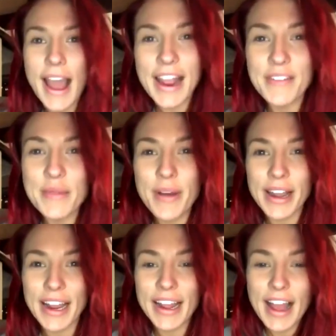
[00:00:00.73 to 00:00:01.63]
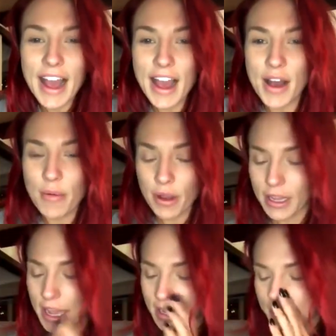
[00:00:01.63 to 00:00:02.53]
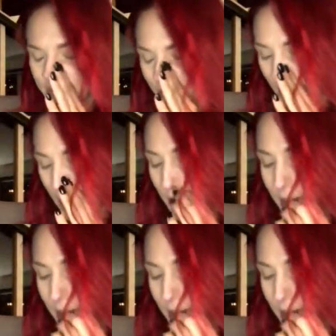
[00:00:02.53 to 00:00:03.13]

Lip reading: Hi everybody. Okay, so